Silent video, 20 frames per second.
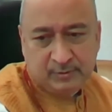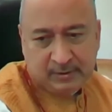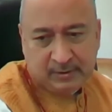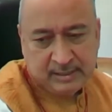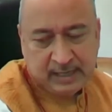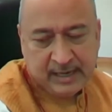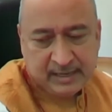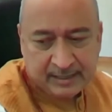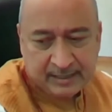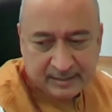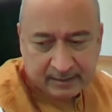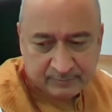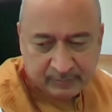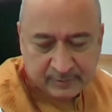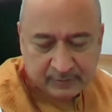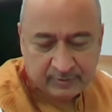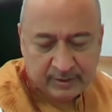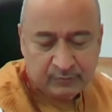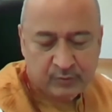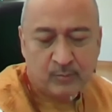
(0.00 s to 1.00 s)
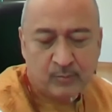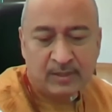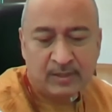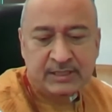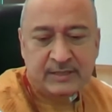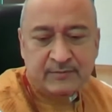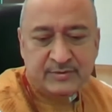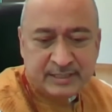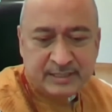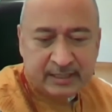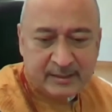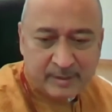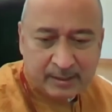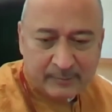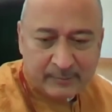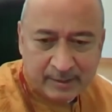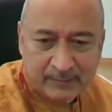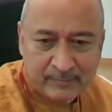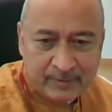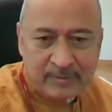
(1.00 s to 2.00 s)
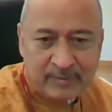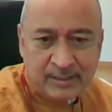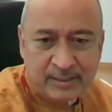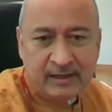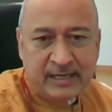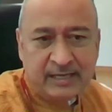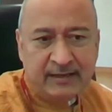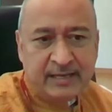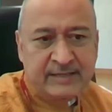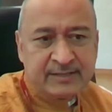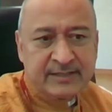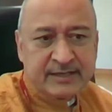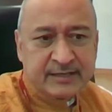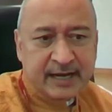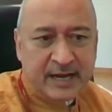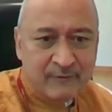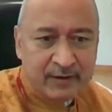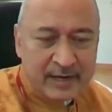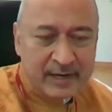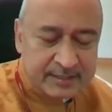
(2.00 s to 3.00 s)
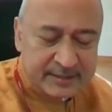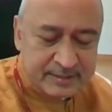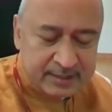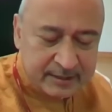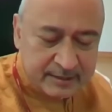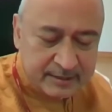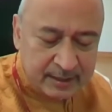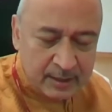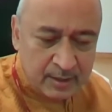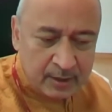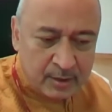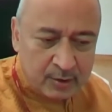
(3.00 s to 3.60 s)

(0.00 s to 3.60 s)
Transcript: uh, if you must have seen, maybe as a travel agent,